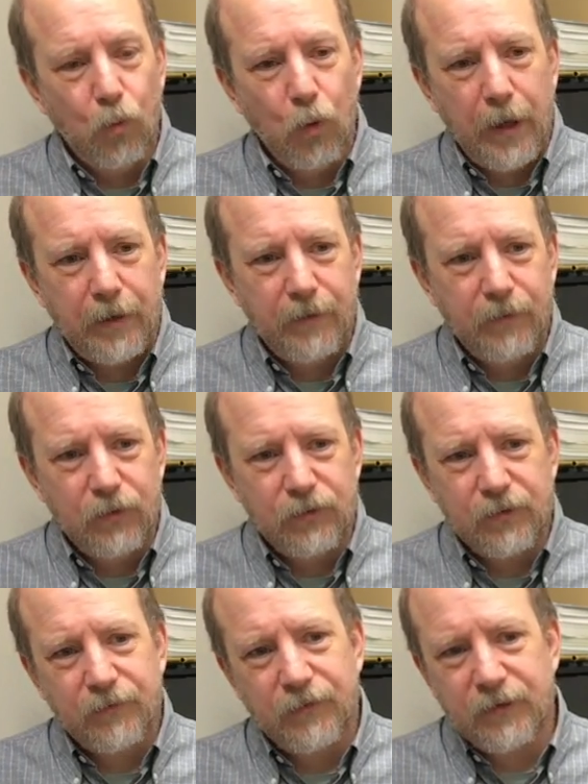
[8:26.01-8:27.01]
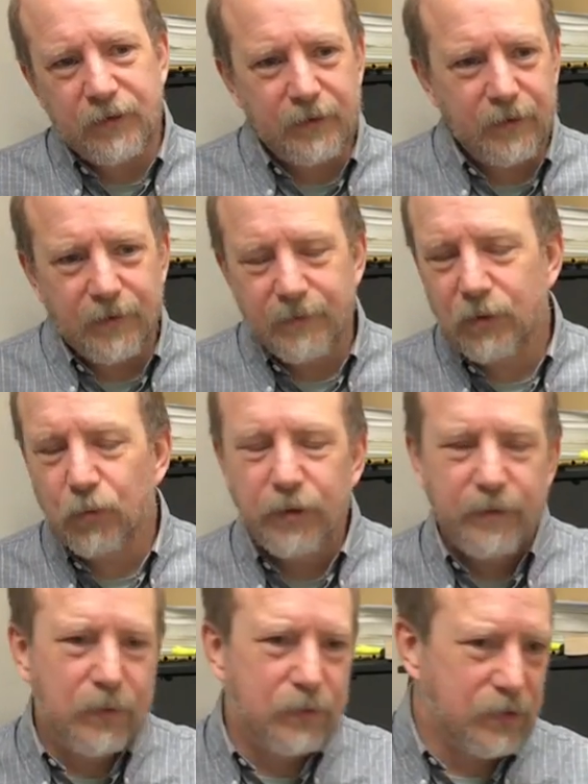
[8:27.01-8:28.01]
when the music fits into them and when
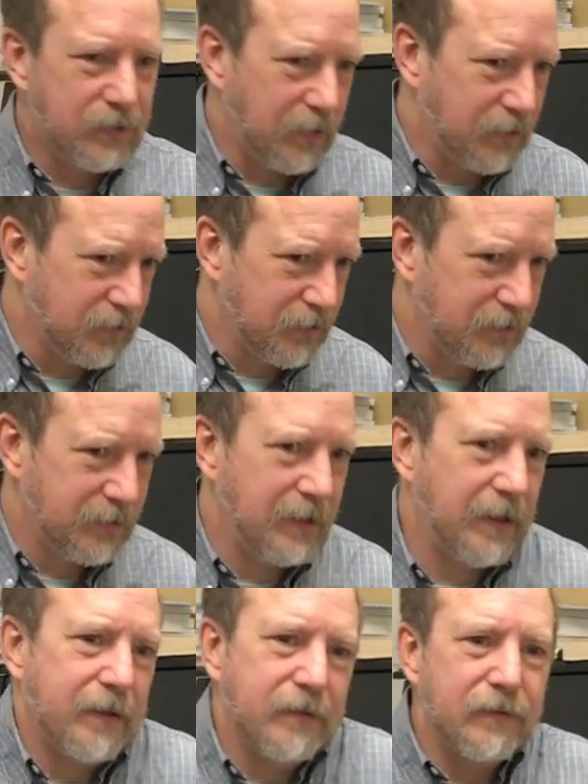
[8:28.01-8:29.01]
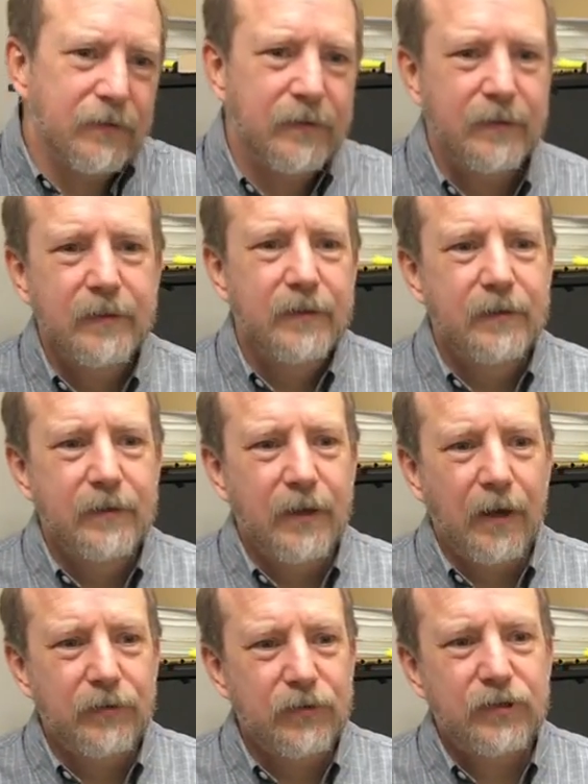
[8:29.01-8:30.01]
the music doesn't, and
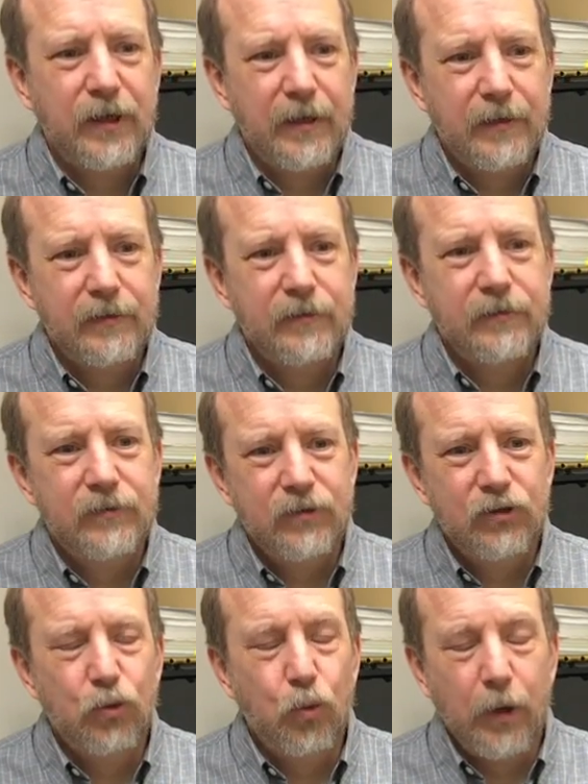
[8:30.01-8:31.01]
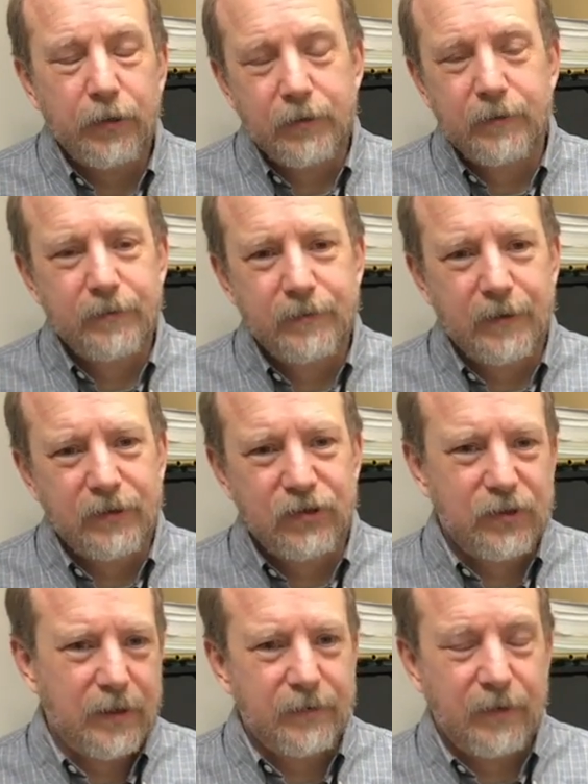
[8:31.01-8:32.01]
understand to what
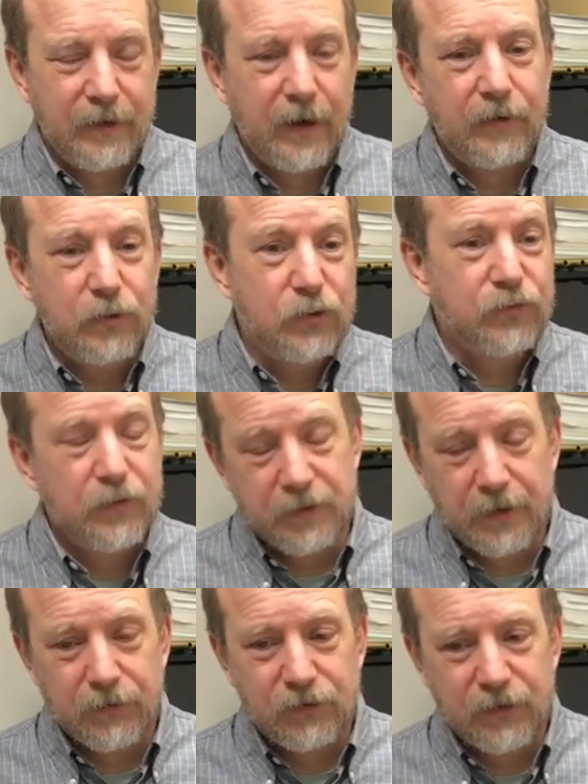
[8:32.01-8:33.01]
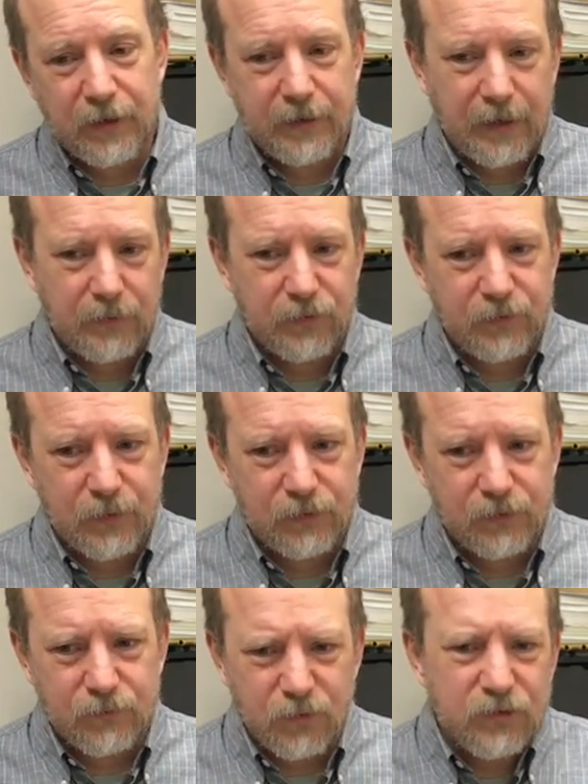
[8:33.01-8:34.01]
extent they are useful in understanding Irish
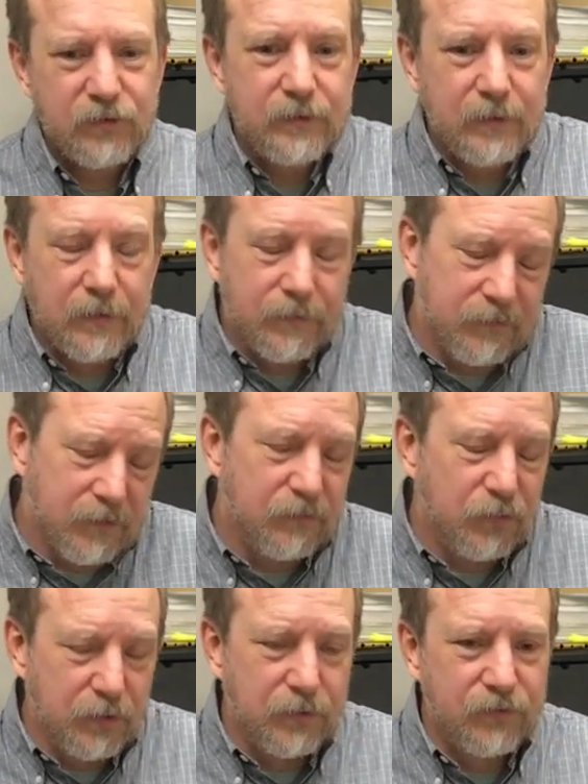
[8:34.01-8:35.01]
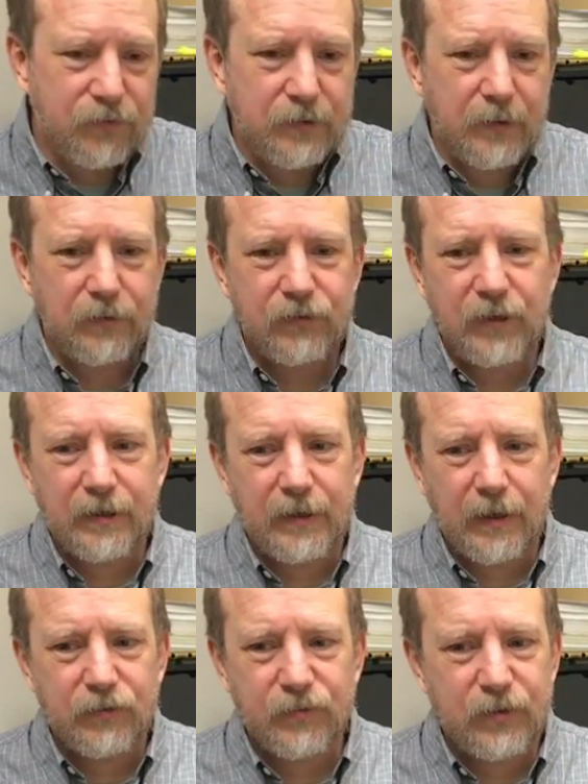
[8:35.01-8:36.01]
music, which, they're pretty useful in understanding
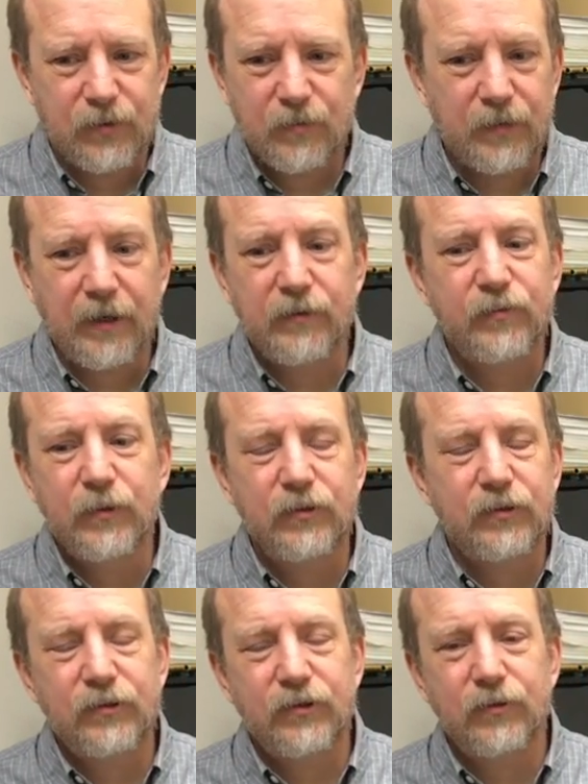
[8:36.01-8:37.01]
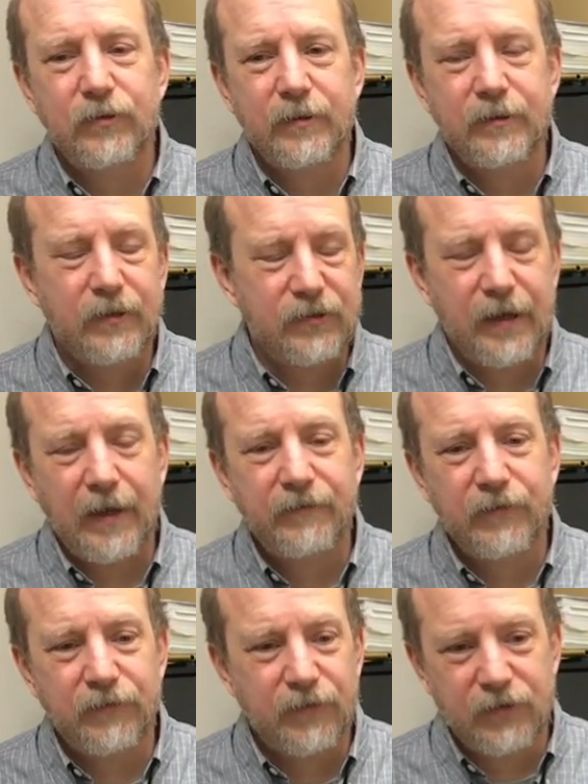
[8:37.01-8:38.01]
Irish music. But Irish music certainly doesn't have
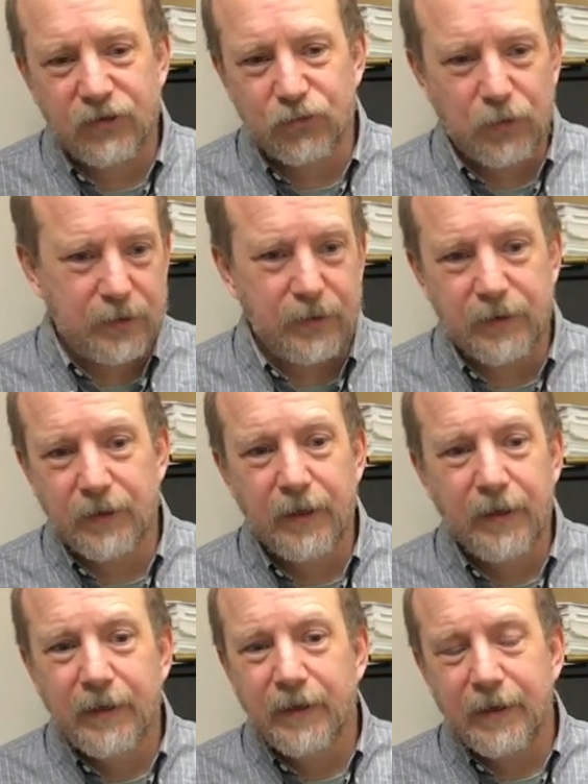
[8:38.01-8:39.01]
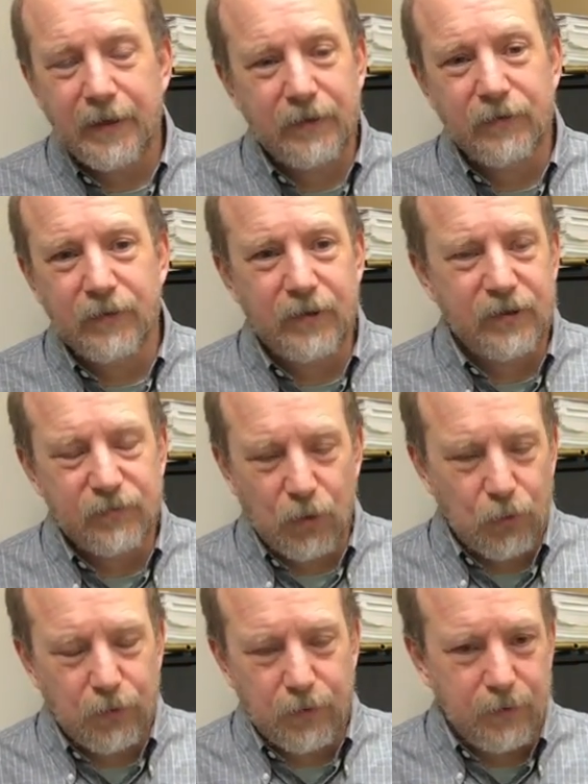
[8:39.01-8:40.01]
to fit strictly into these
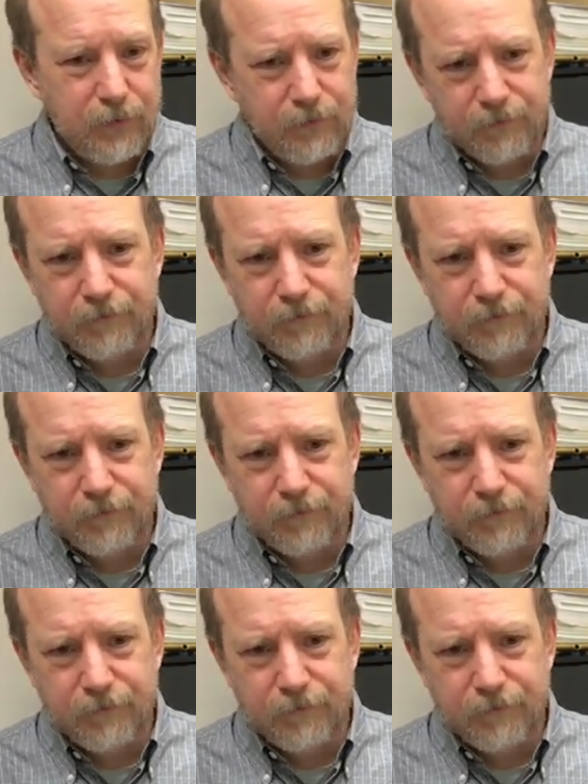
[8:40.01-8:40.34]
modal